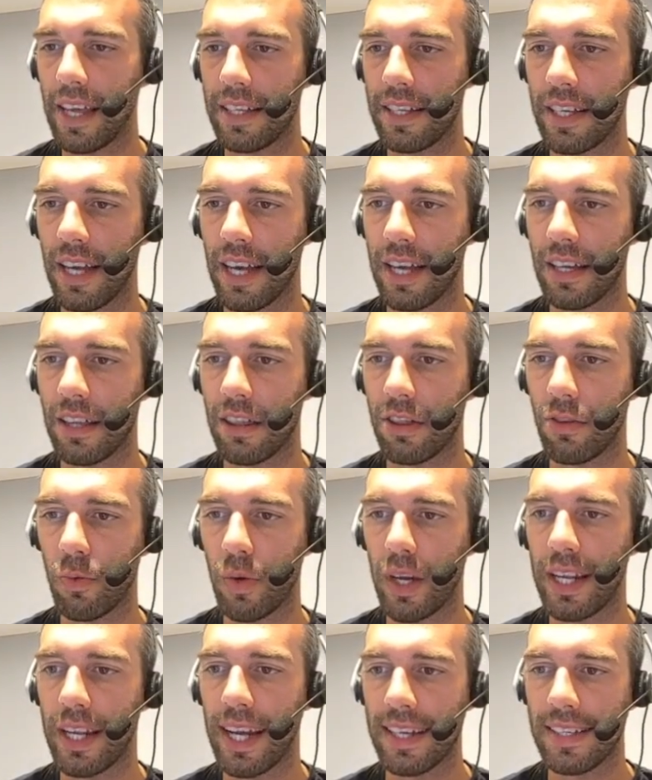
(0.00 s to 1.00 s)
and they take
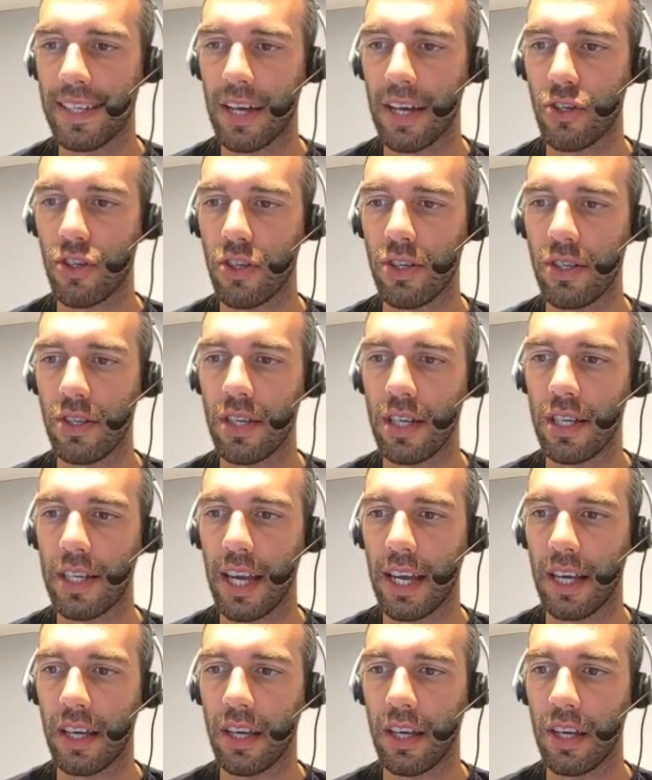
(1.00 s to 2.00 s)
3 Night Slashes to
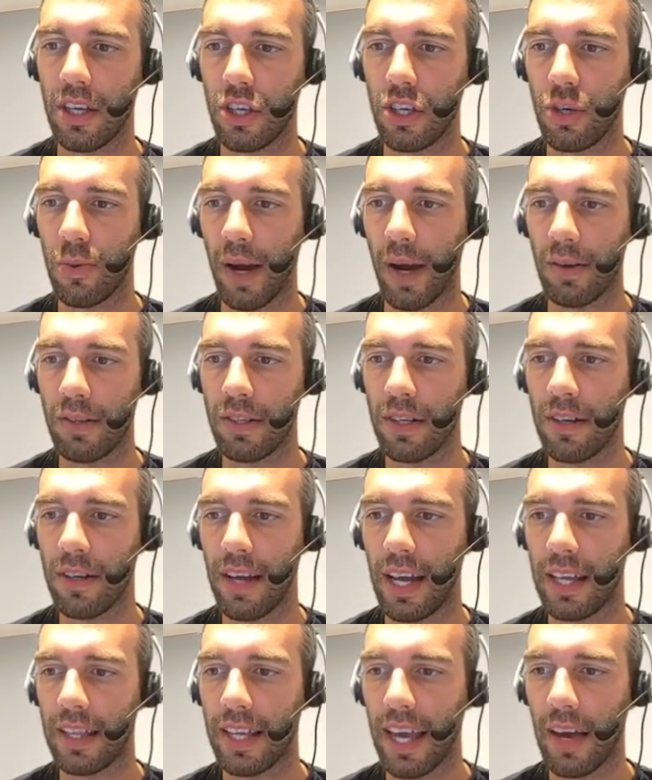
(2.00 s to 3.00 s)
take you out,
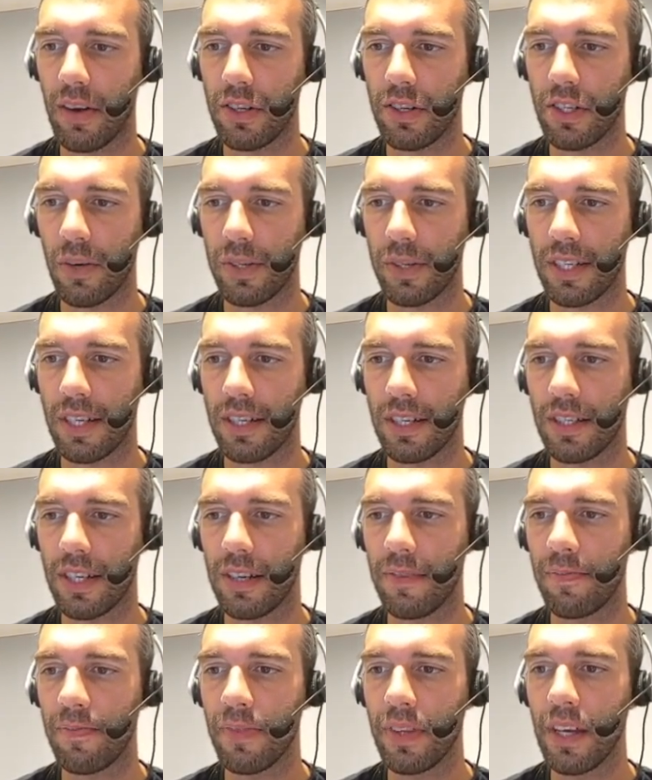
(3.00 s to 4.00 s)
and the counters are
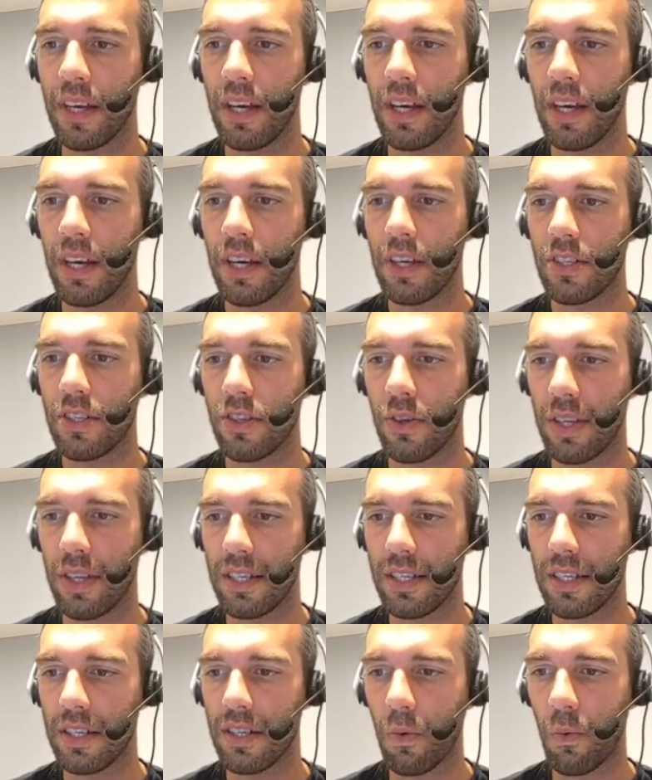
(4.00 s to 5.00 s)
resisted. So
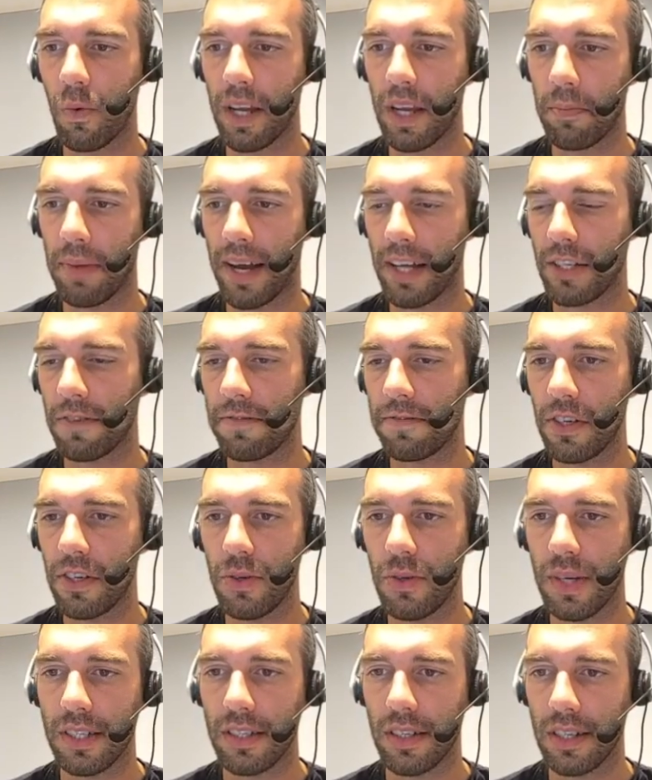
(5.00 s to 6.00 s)
this is a winning matchup
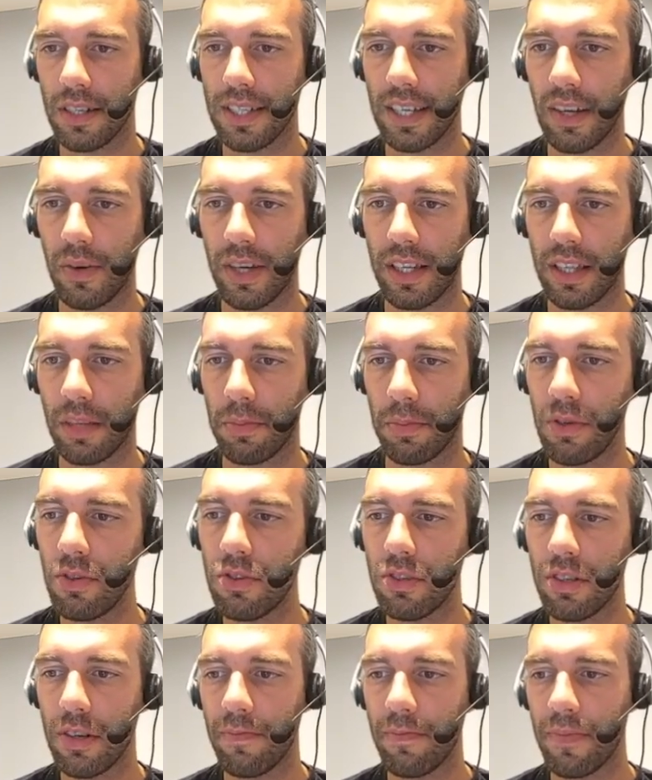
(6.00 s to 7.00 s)
for you as long as they don't get the
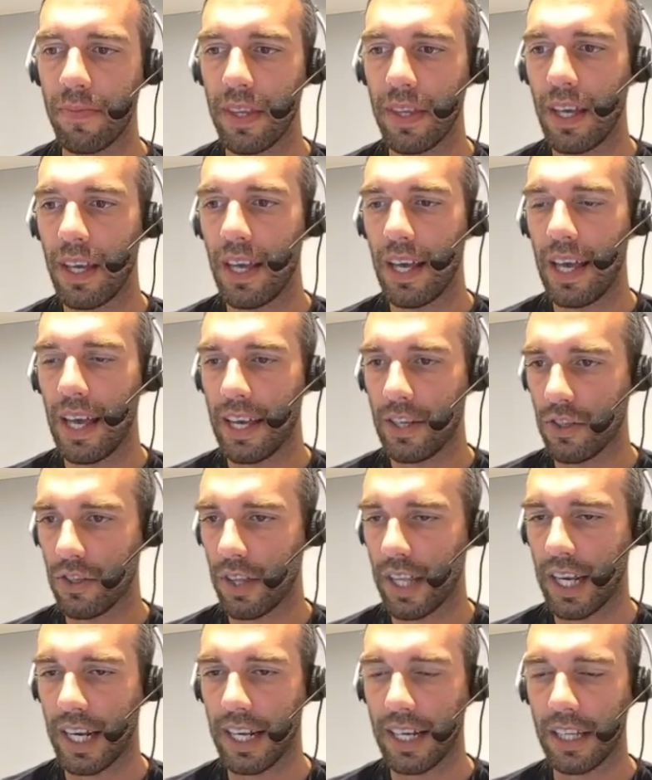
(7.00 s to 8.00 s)
boost.
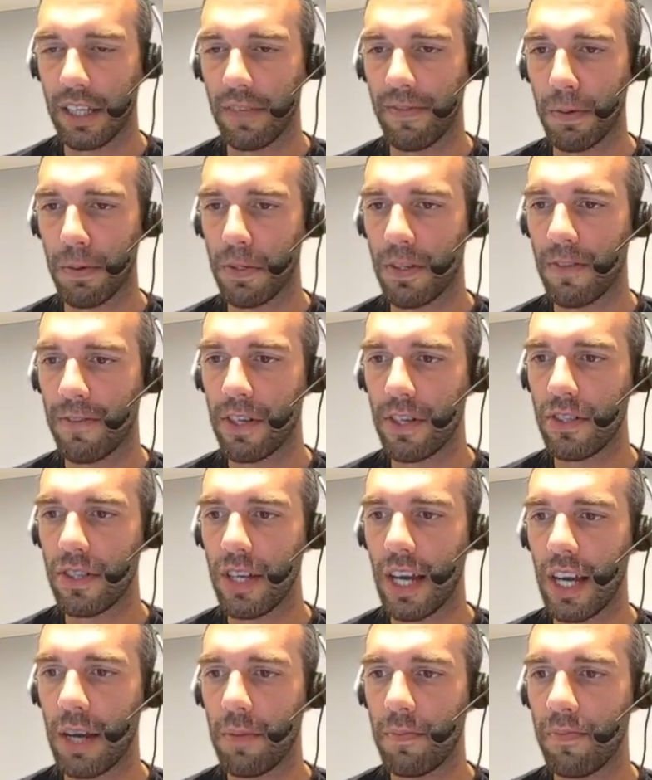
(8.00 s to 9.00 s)
So they didn't get the boost the
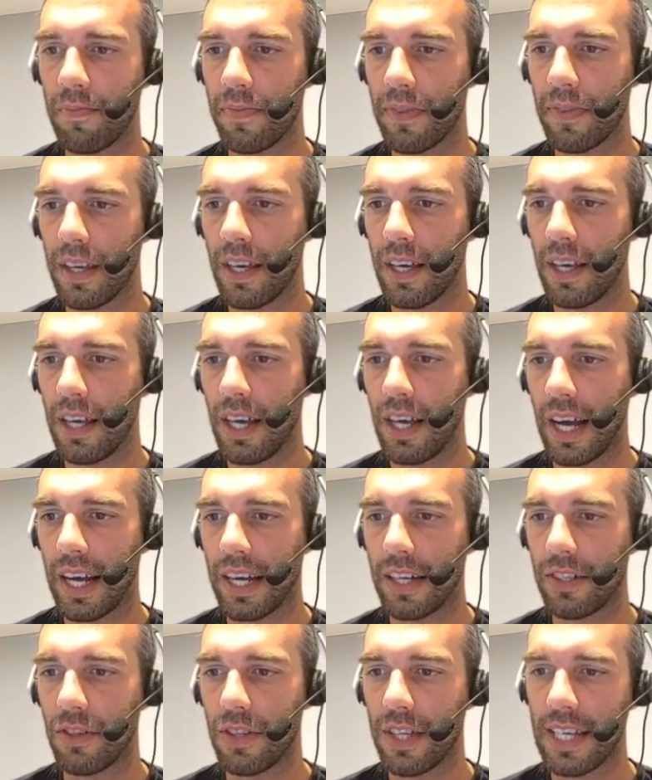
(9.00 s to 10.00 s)
first time.
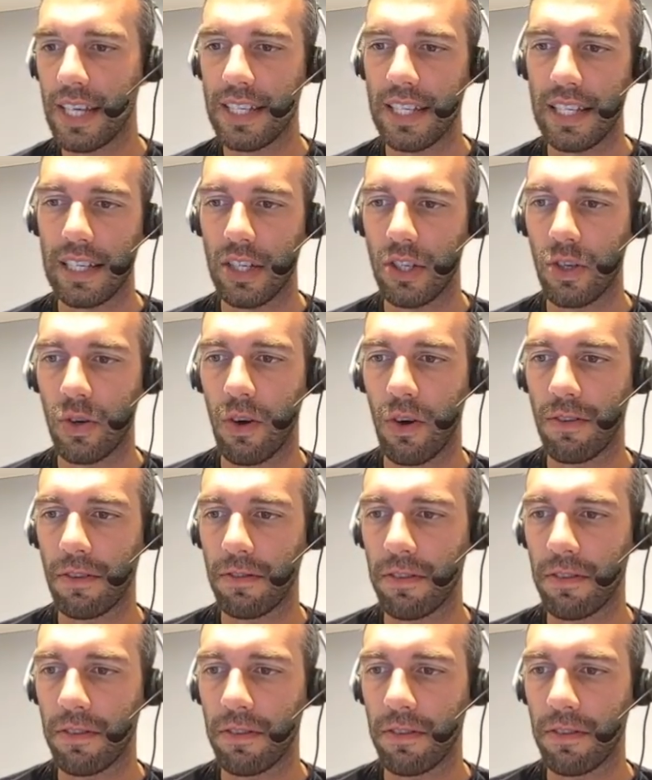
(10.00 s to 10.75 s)
I'm going to do this. It's going